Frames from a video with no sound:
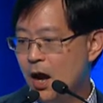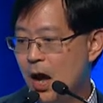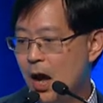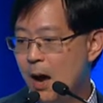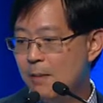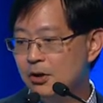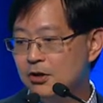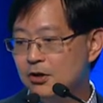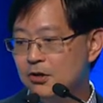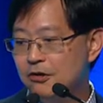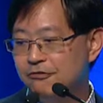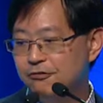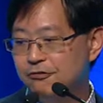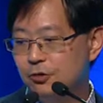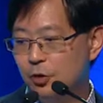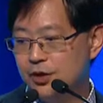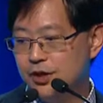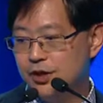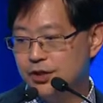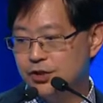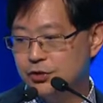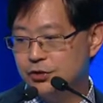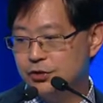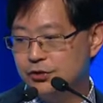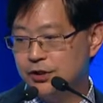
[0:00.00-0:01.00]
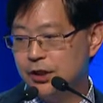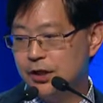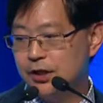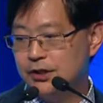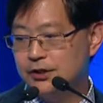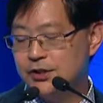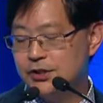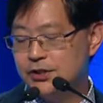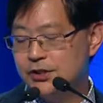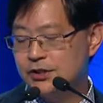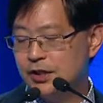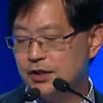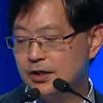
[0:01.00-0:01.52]
I'm going to focus today in
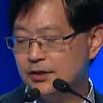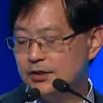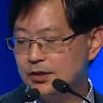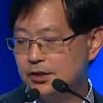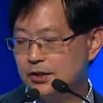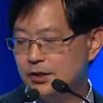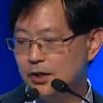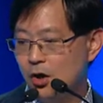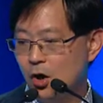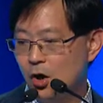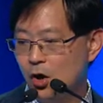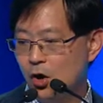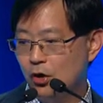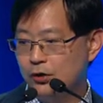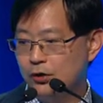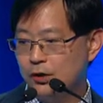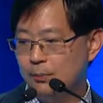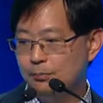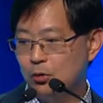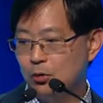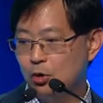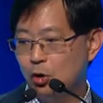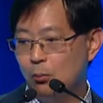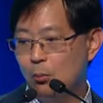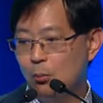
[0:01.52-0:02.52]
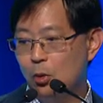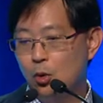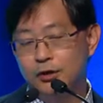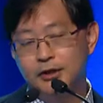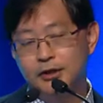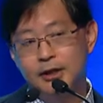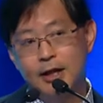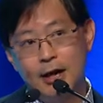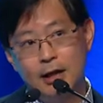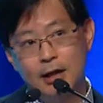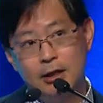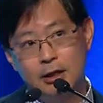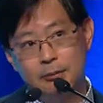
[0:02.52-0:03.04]
this study on the
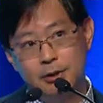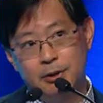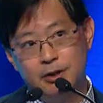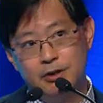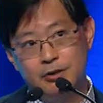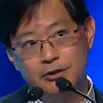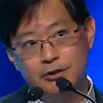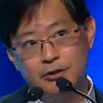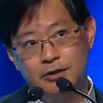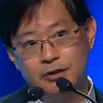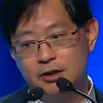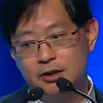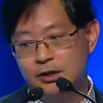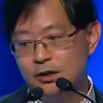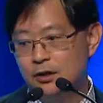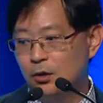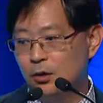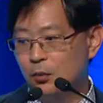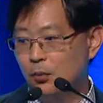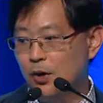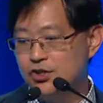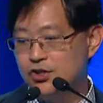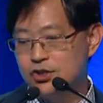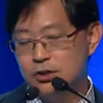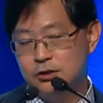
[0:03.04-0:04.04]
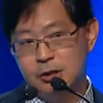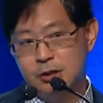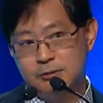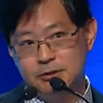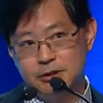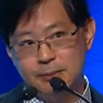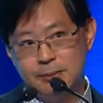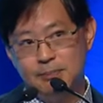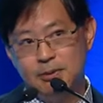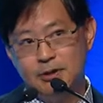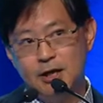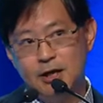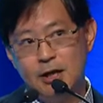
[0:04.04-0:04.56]
promoter element which is
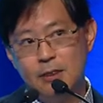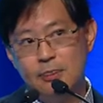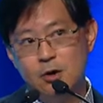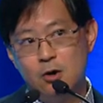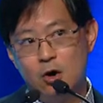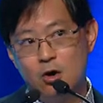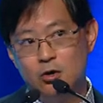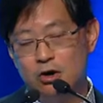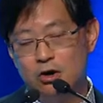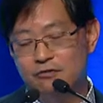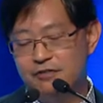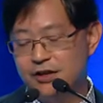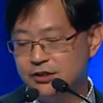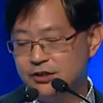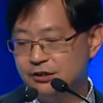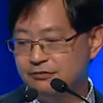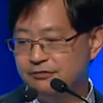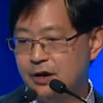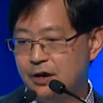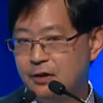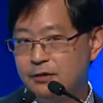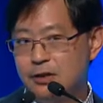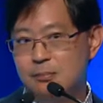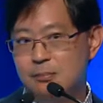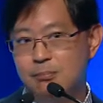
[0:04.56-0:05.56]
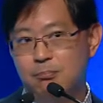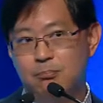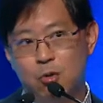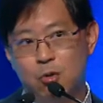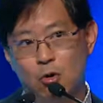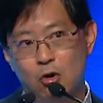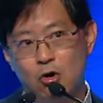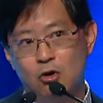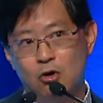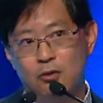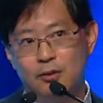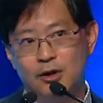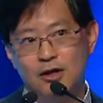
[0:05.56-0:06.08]
typically thought of as a very
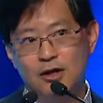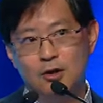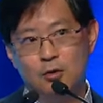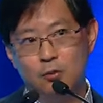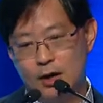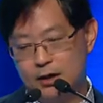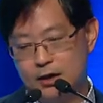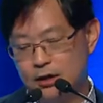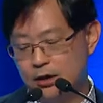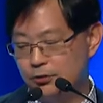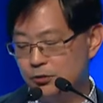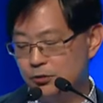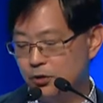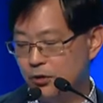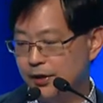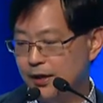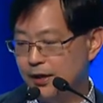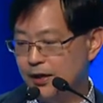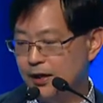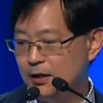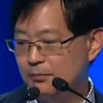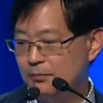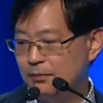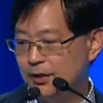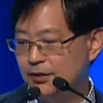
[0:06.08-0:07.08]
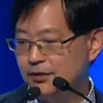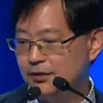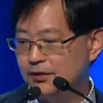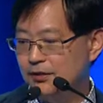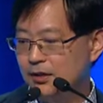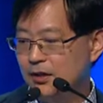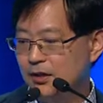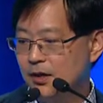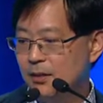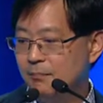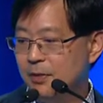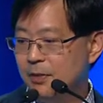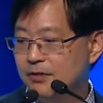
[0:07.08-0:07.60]
boring regulatory element.
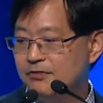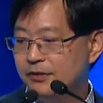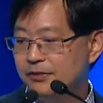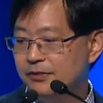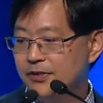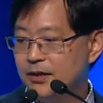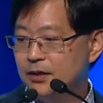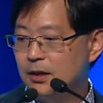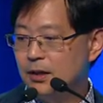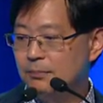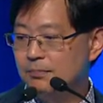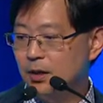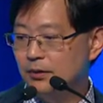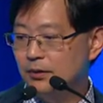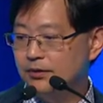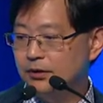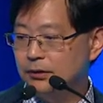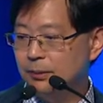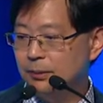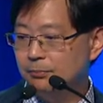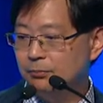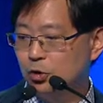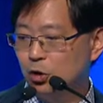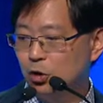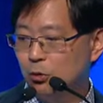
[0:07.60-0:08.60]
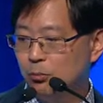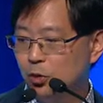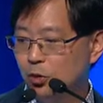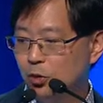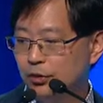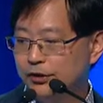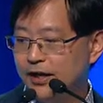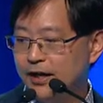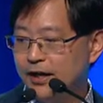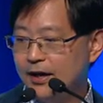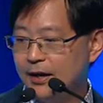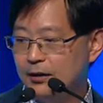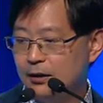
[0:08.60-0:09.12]
But if you think about it, the
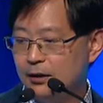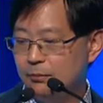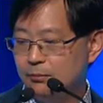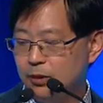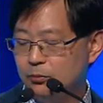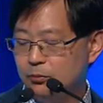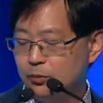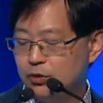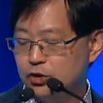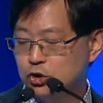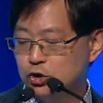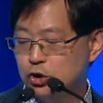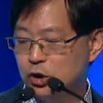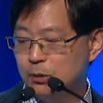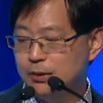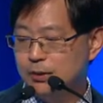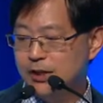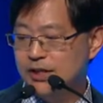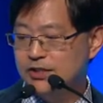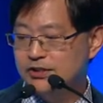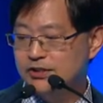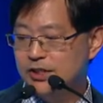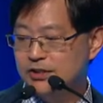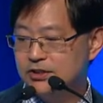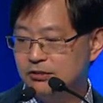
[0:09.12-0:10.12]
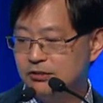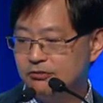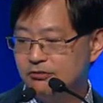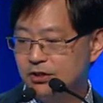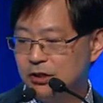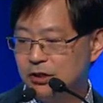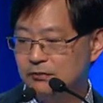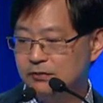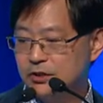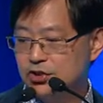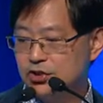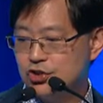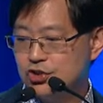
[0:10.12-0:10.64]
promoter element, which typically sits in front
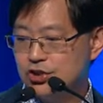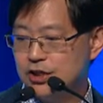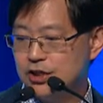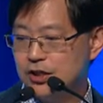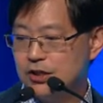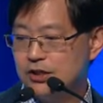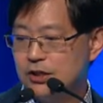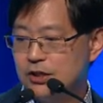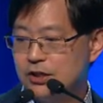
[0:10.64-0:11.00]
of a gene,